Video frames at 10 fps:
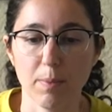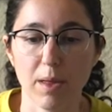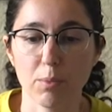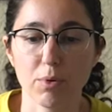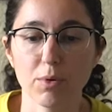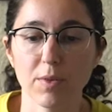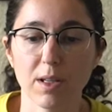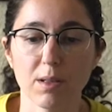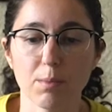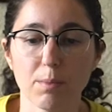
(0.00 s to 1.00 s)

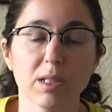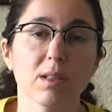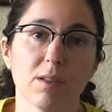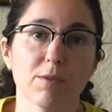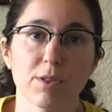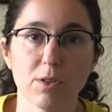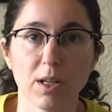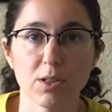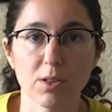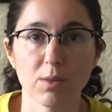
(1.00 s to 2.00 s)
improving the built
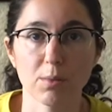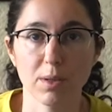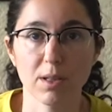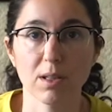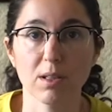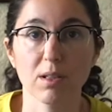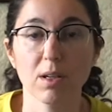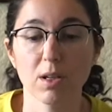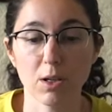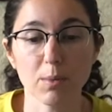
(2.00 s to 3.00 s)
infrastructure within
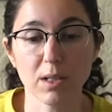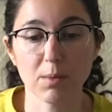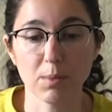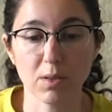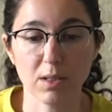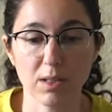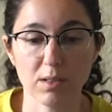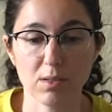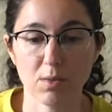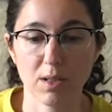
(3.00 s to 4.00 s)
urban
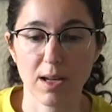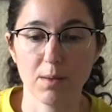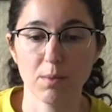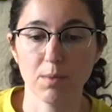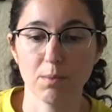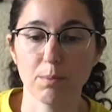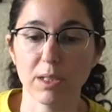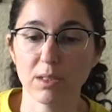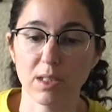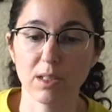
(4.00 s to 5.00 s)
communities so that
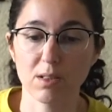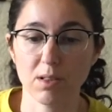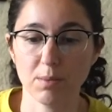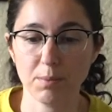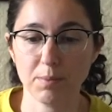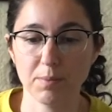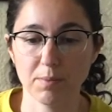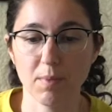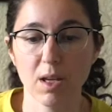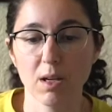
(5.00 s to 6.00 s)
buildings
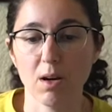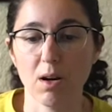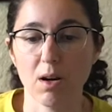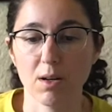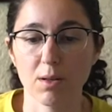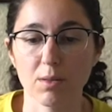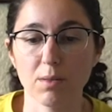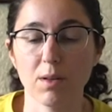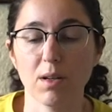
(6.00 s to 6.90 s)
are